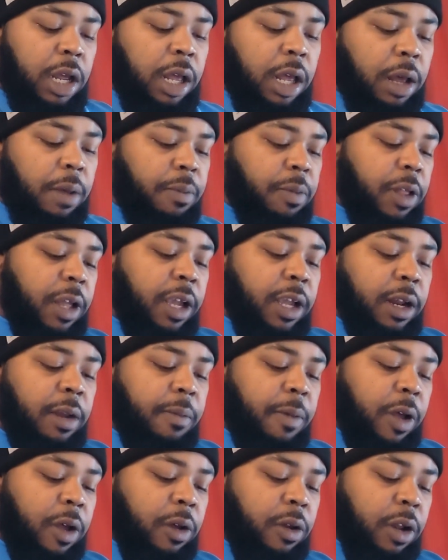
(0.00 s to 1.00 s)
I'm thinking
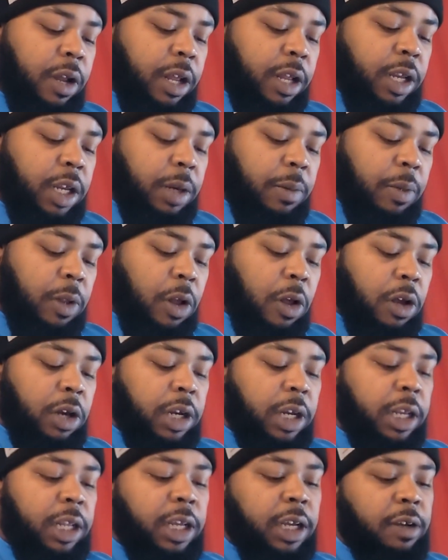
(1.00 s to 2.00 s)
about some long
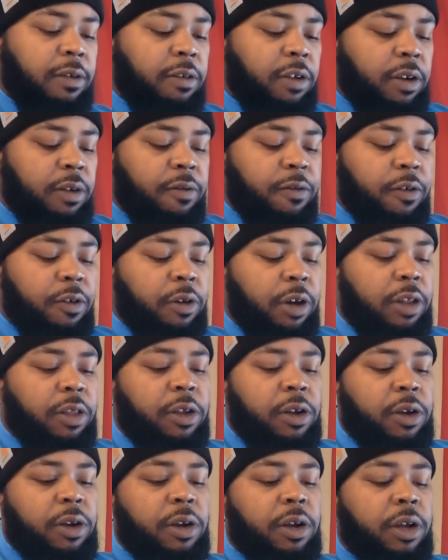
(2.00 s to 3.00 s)
sleeves and a few
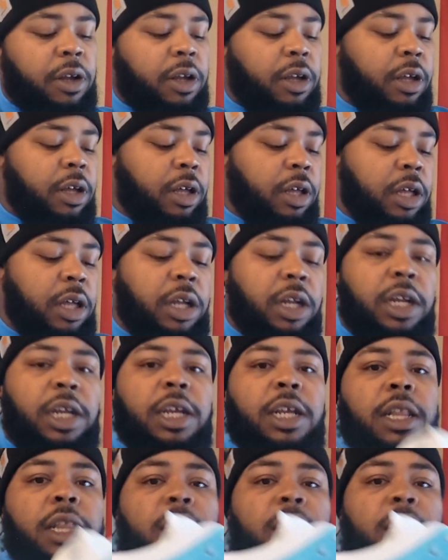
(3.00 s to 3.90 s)
other hoodies and